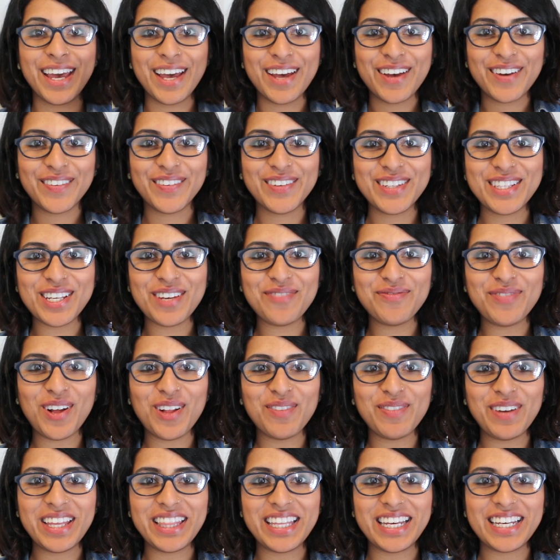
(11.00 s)
What's up all
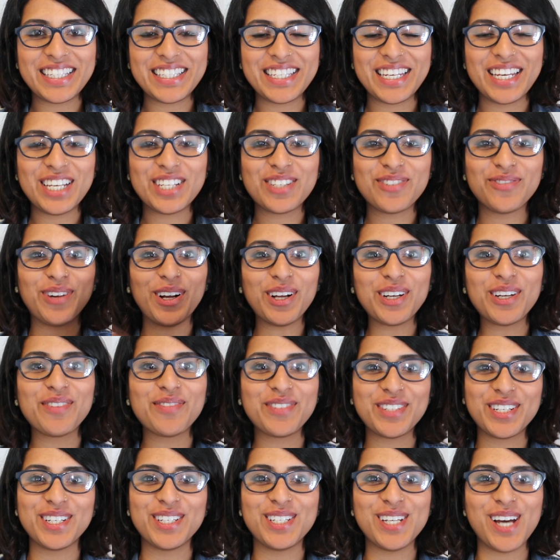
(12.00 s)
my Desies? Welcome
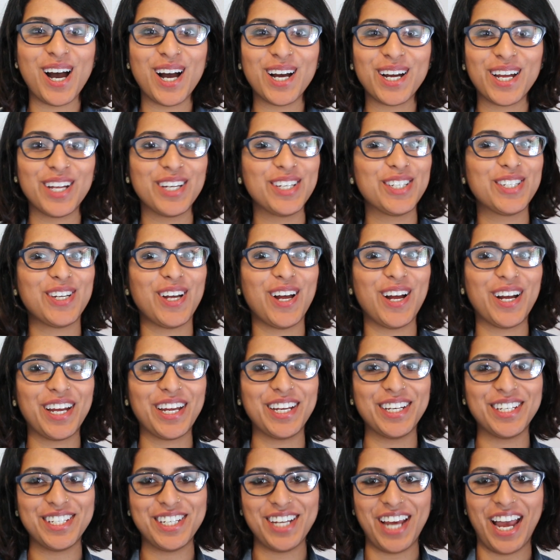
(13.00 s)
to Talk and Chalk
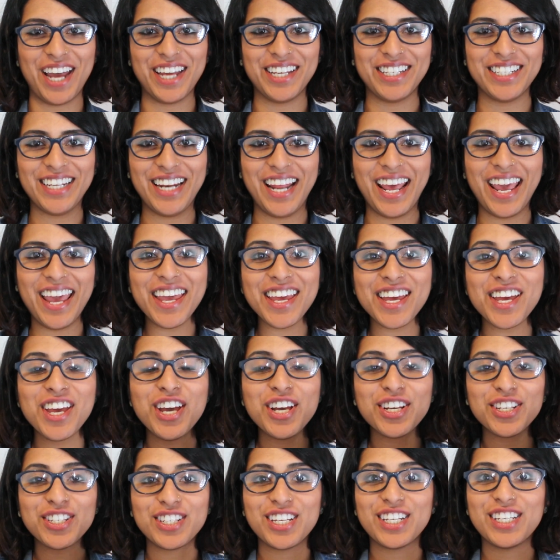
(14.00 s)
and Chai today.
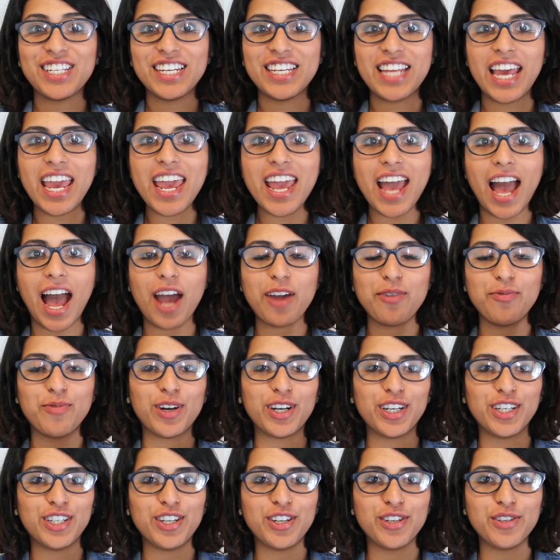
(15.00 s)
So today I
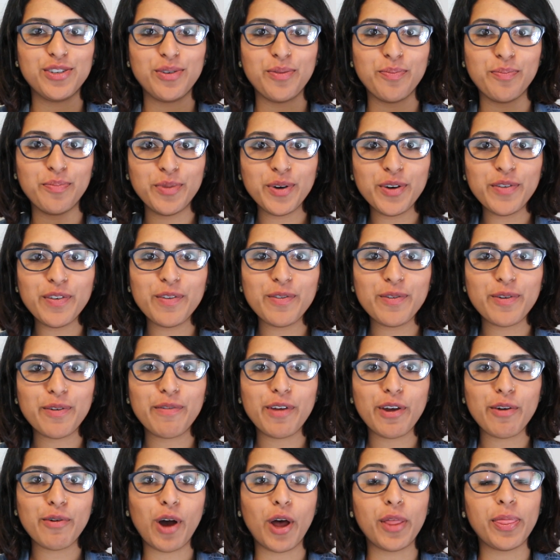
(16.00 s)
wanted to do a movie
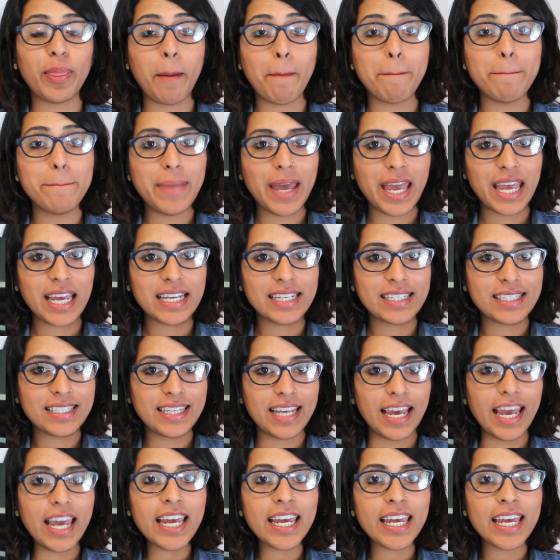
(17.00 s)
review on The Big
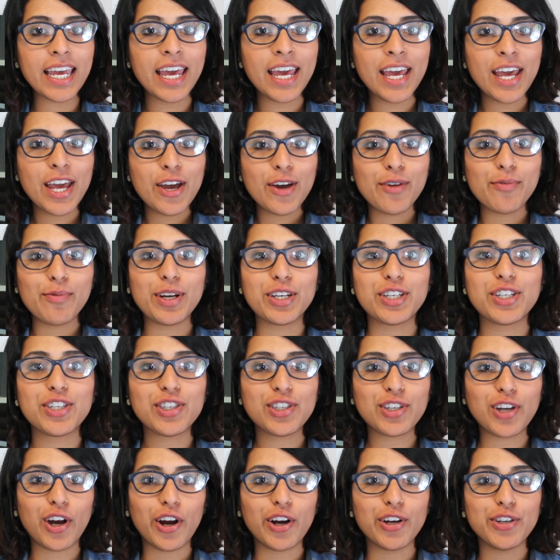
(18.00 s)
Sick, which
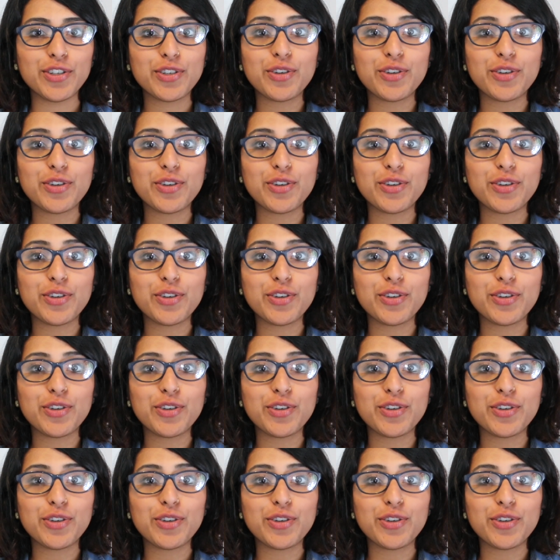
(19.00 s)
stars